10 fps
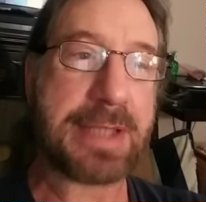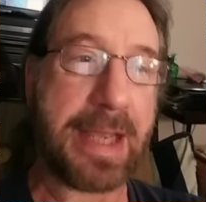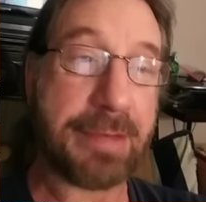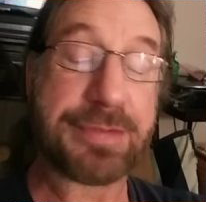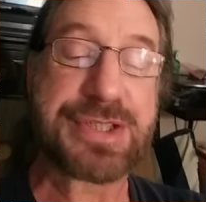
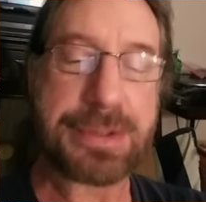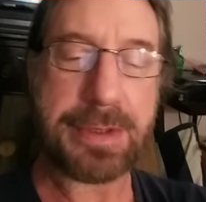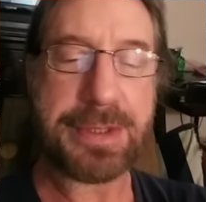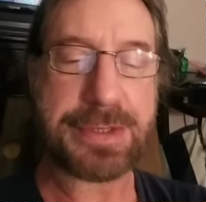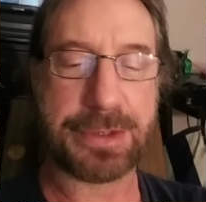have a
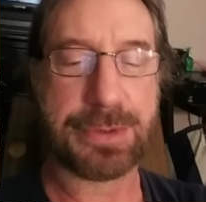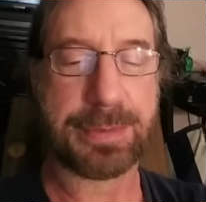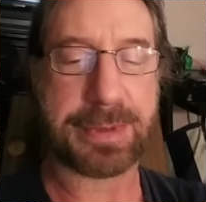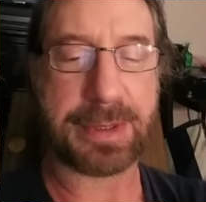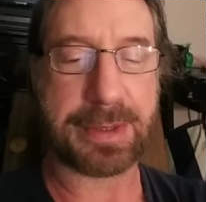serious issue
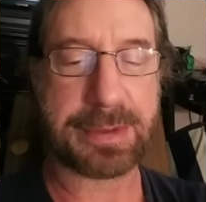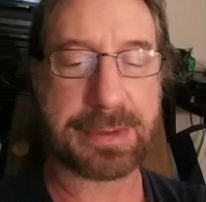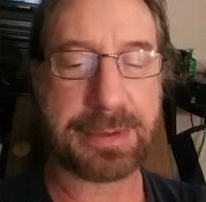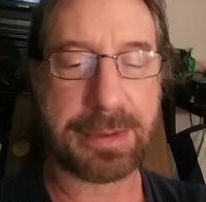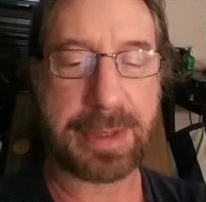with that,
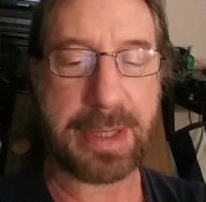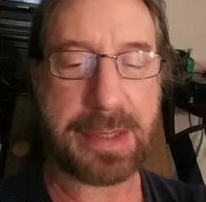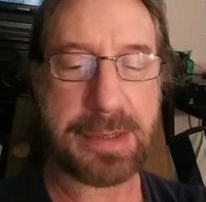okay?